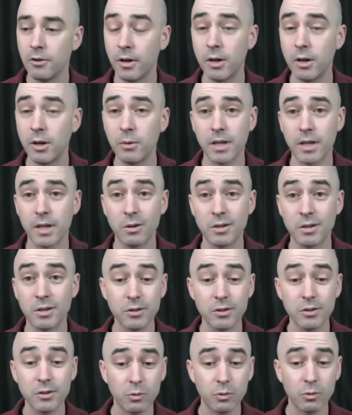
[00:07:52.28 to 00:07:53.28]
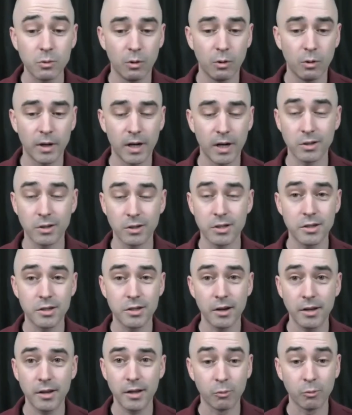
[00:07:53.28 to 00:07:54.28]
anyways, I was in school and I was
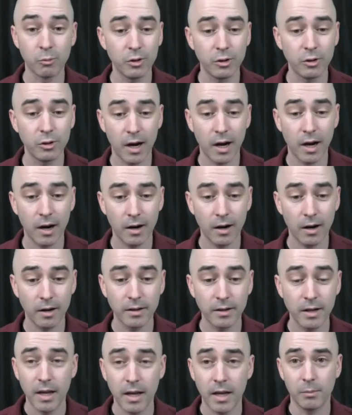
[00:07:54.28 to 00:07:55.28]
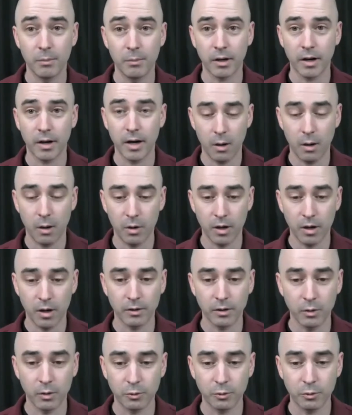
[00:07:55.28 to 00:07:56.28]
studying really hard, and I'm like, all right, I
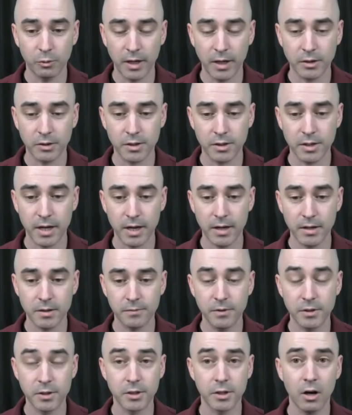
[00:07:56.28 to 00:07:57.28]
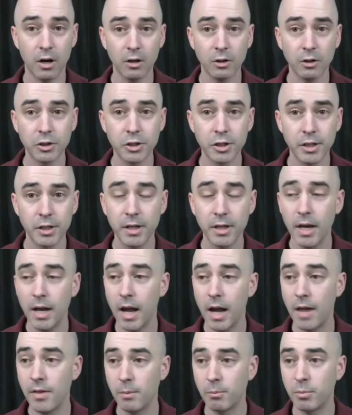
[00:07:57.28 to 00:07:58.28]
want to go through exercise physiology
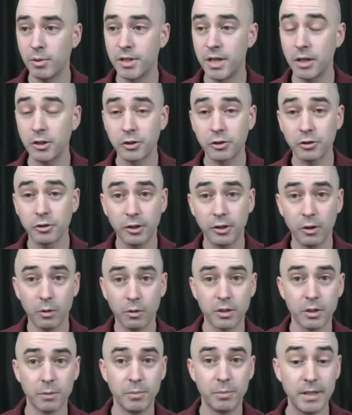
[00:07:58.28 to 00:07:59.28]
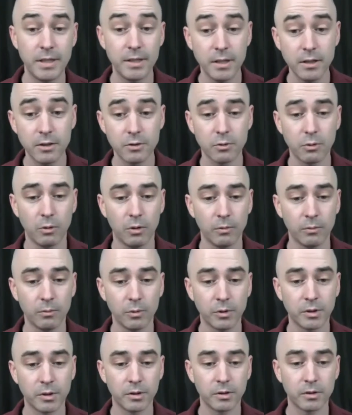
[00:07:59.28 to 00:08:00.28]
and then potentially go into PT school,
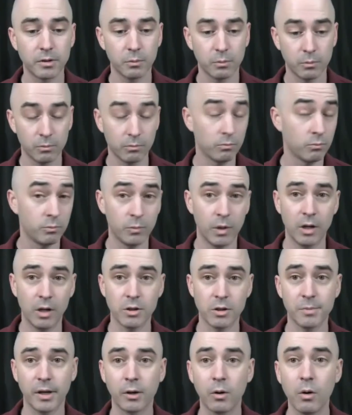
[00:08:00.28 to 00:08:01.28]
which was my